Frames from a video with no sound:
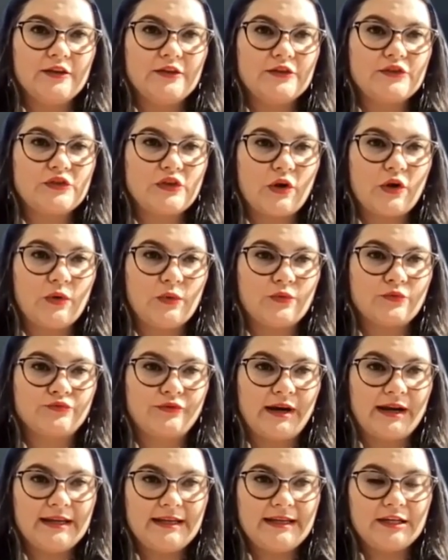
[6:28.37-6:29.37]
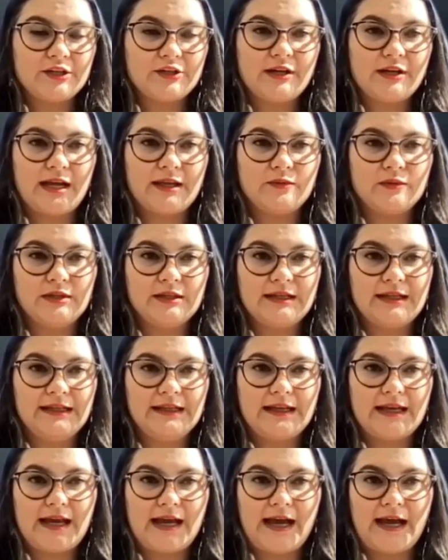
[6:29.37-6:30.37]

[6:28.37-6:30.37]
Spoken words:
So right here, I will click